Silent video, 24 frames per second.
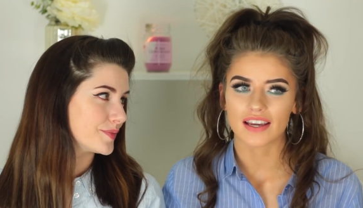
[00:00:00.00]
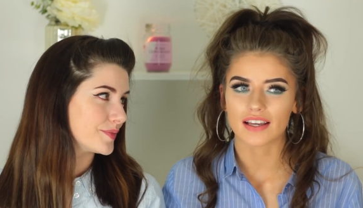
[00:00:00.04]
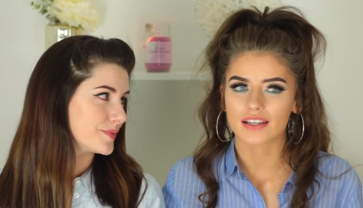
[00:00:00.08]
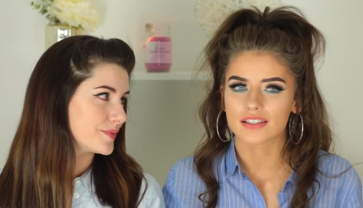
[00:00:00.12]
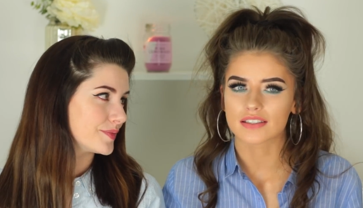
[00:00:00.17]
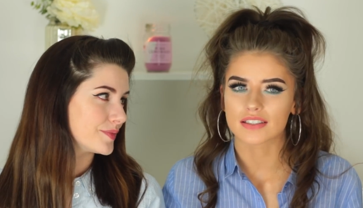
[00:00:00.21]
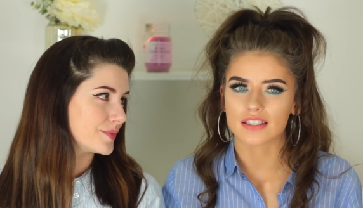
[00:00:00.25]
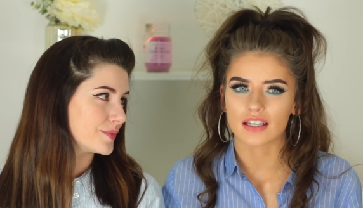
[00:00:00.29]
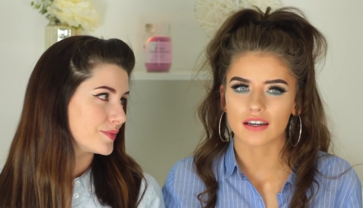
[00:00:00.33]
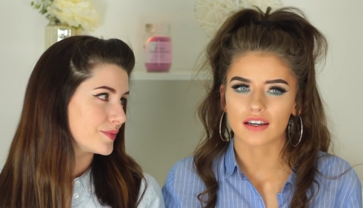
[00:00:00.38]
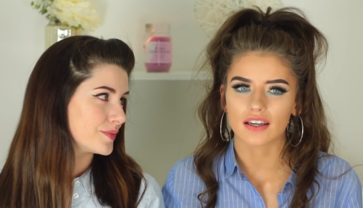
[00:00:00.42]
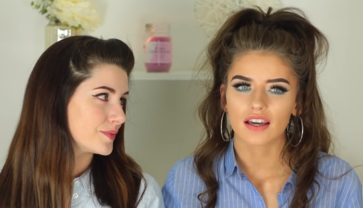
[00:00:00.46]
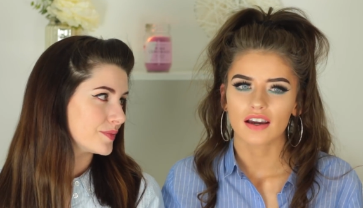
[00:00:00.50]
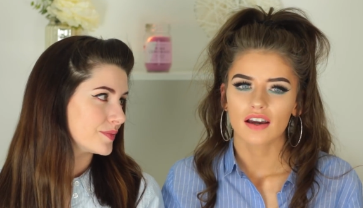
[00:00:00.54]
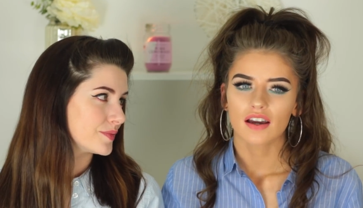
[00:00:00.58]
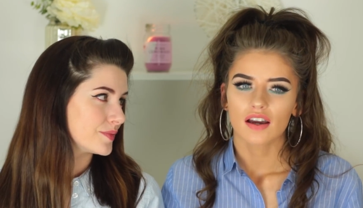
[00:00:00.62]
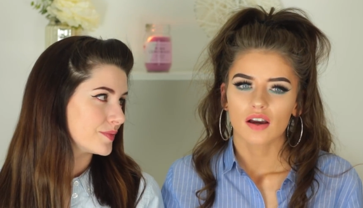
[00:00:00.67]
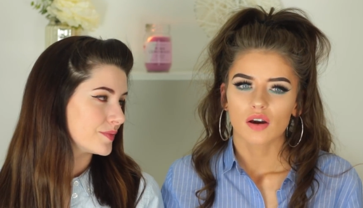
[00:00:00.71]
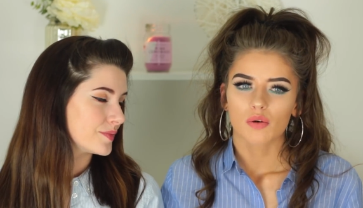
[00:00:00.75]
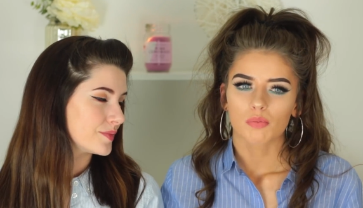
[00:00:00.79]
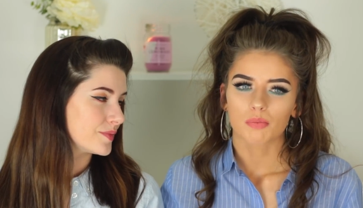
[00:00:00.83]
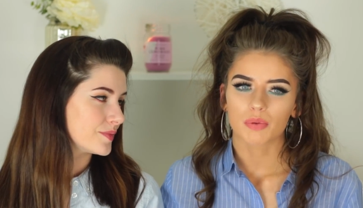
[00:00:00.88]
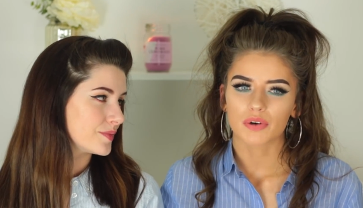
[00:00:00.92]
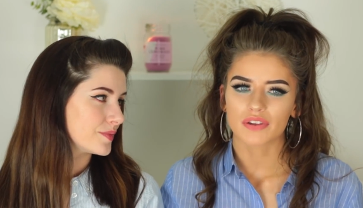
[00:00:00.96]
Speaker 1: It is like
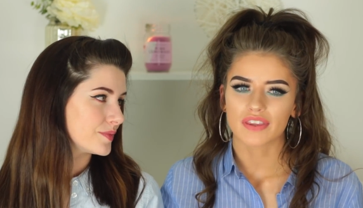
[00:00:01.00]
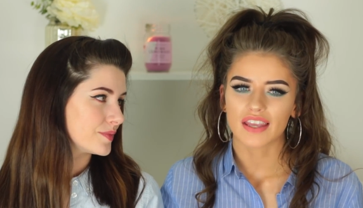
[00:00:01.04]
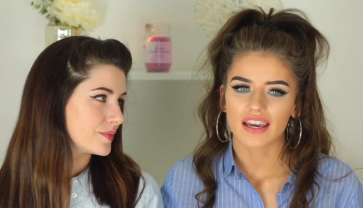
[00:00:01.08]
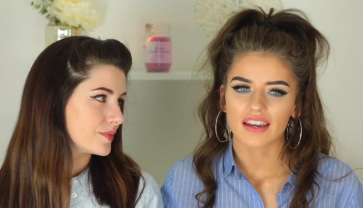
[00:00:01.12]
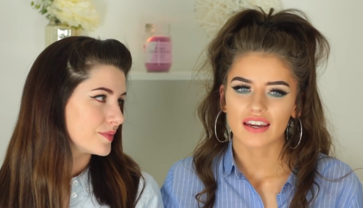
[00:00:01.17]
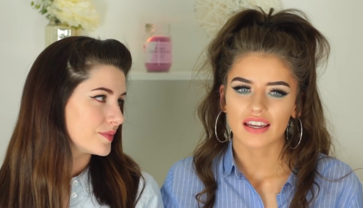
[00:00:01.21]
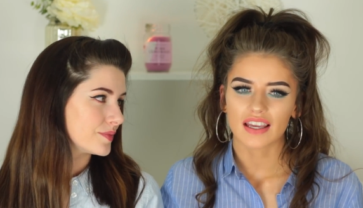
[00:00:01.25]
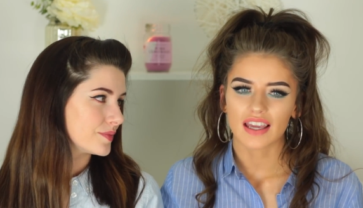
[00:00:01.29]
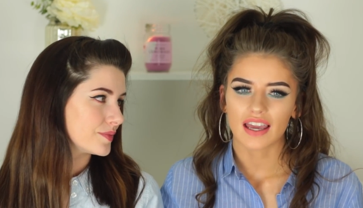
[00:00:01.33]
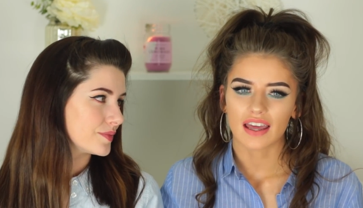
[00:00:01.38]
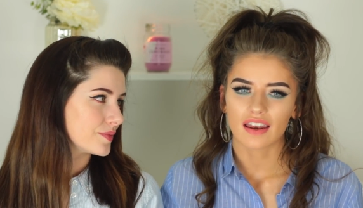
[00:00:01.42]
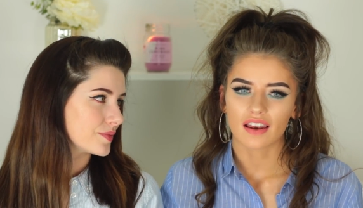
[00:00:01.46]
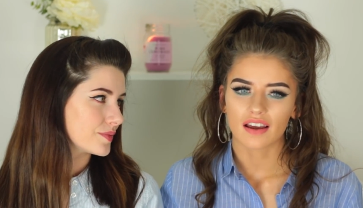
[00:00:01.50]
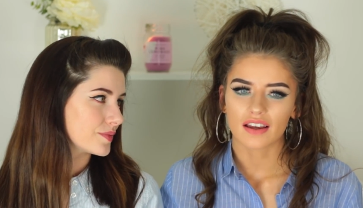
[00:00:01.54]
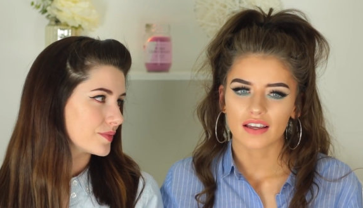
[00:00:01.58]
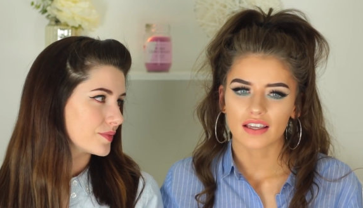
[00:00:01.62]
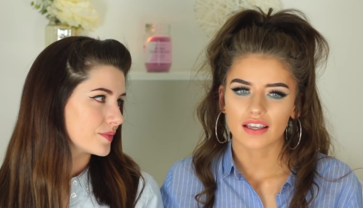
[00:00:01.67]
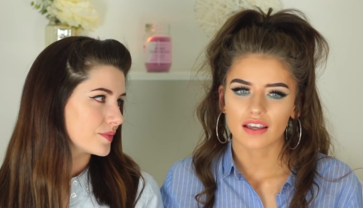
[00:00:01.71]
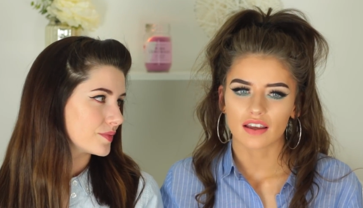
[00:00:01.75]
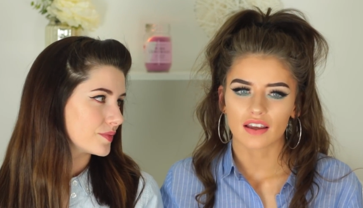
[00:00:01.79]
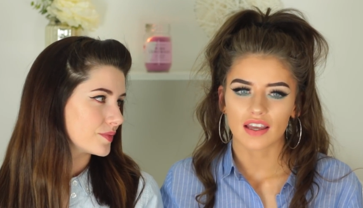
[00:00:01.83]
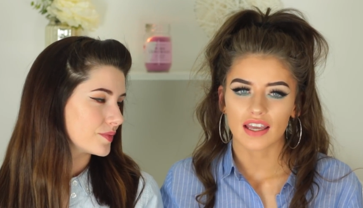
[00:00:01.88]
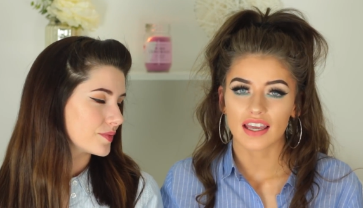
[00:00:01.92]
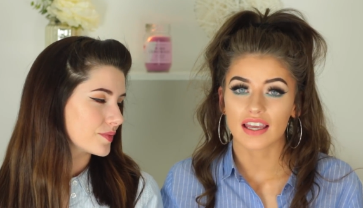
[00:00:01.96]
but then again, like
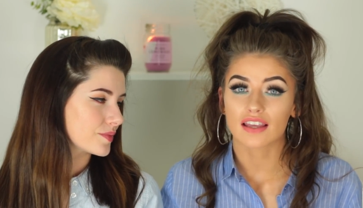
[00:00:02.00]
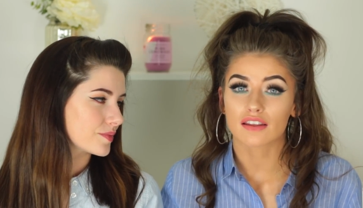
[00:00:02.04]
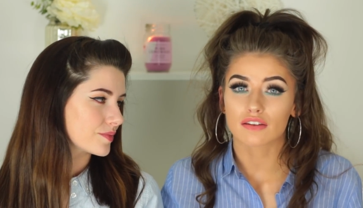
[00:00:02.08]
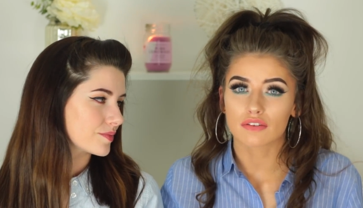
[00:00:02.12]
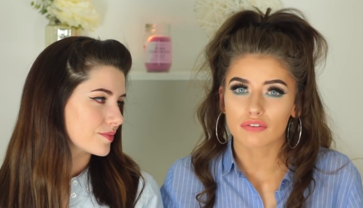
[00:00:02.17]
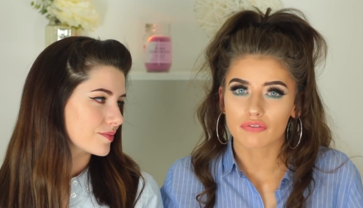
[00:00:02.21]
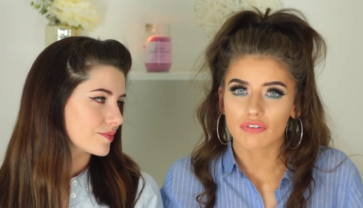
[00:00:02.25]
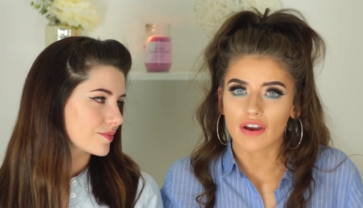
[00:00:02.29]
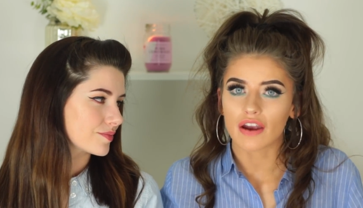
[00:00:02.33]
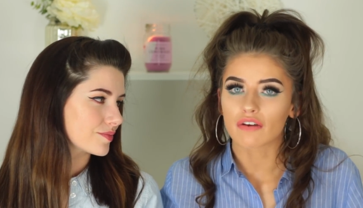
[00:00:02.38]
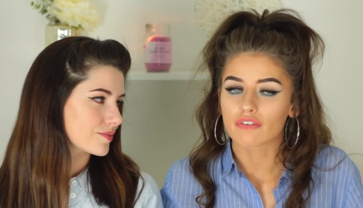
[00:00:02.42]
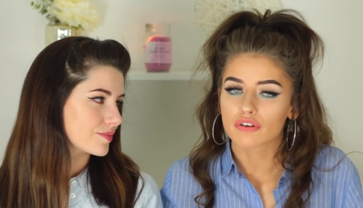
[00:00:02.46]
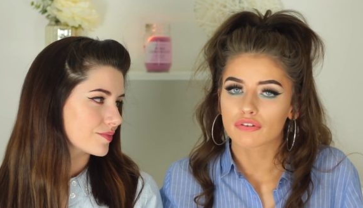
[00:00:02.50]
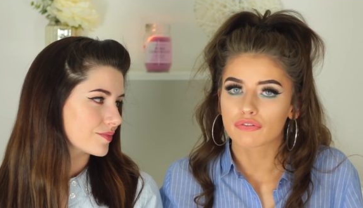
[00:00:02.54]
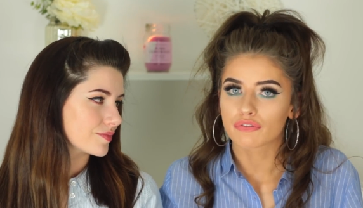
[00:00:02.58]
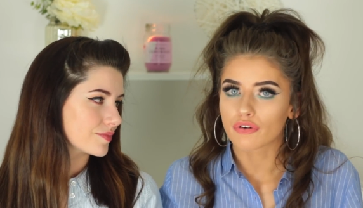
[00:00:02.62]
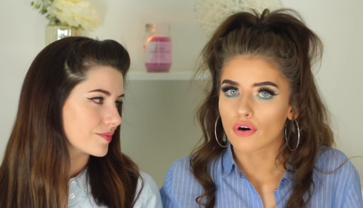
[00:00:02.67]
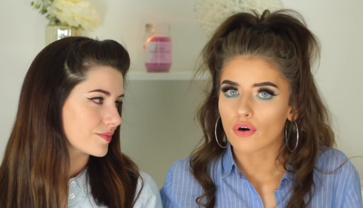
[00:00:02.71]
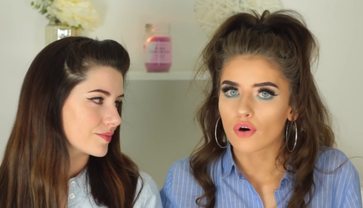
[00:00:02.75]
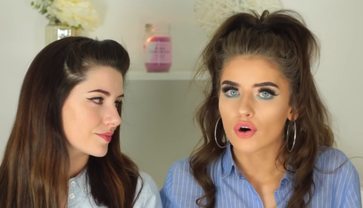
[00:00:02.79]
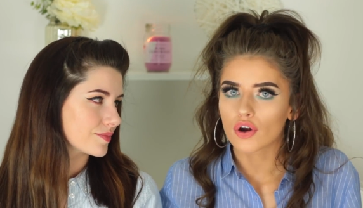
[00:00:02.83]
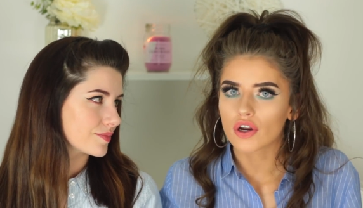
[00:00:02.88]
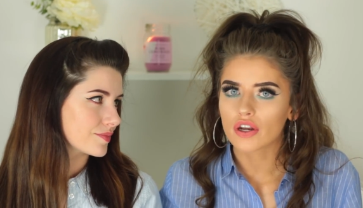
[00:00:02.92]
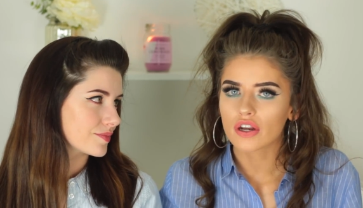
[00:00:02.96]
it is very
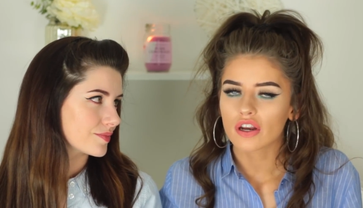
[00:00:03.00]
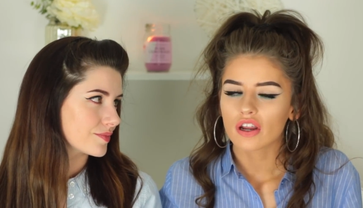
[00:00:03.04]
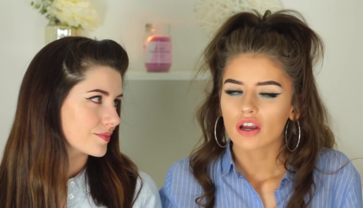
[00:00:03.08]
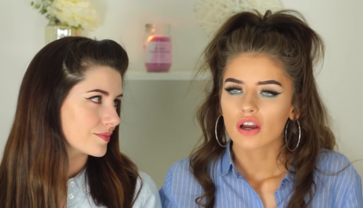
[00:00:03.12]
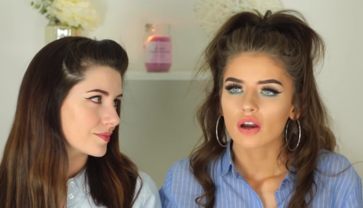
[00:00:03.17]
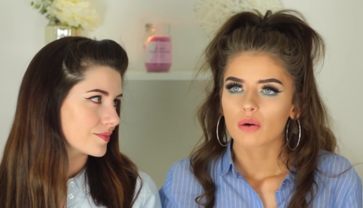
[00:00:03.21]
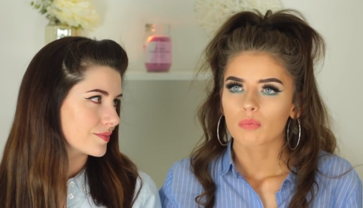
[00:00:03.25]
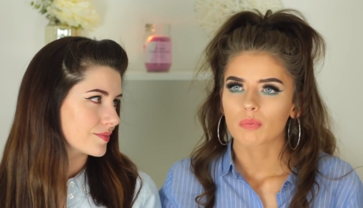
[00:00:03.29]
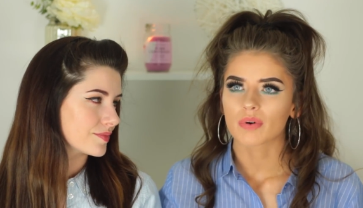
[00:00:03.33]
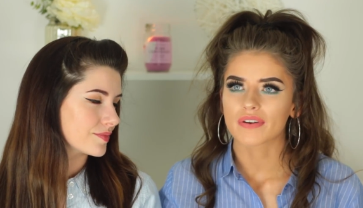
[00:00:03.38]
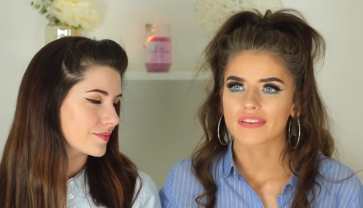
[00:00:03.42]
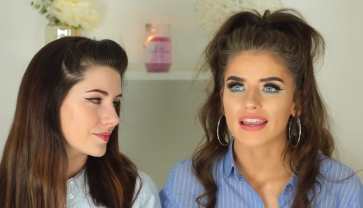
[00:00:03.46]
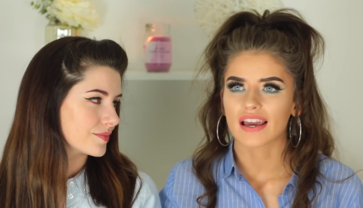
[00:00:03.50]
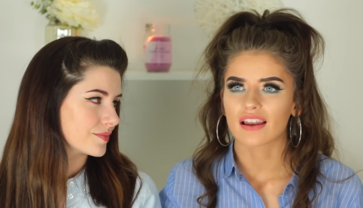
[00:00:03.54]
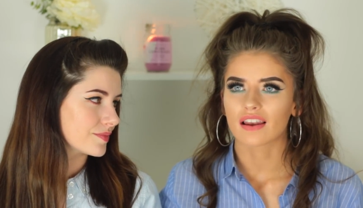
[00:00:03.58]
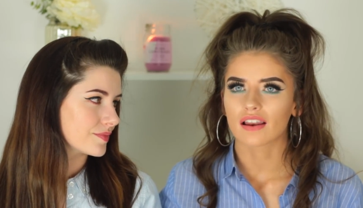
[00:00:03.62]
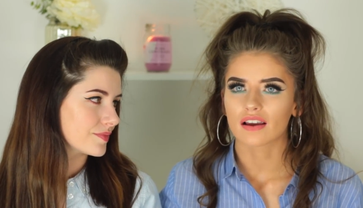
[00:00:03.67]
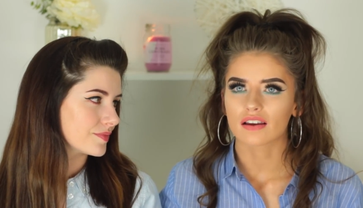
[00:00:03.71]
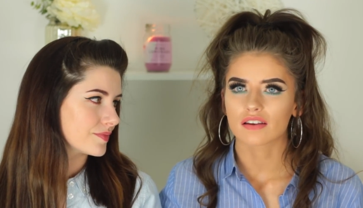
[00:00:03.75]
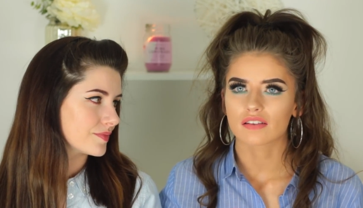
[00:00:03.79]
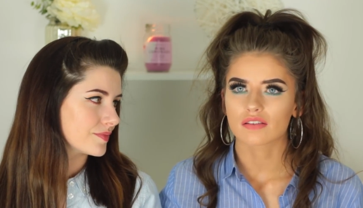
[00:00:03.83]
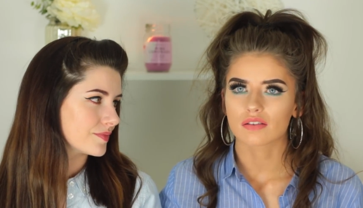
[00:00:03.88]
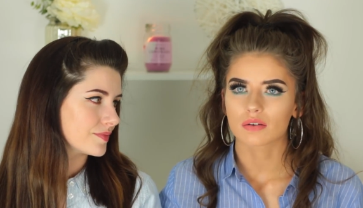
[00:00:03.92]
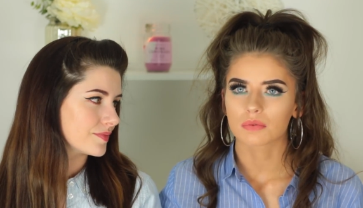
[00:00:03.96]
fun, but then
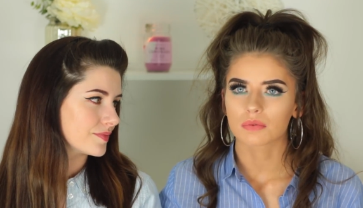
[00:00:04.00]
like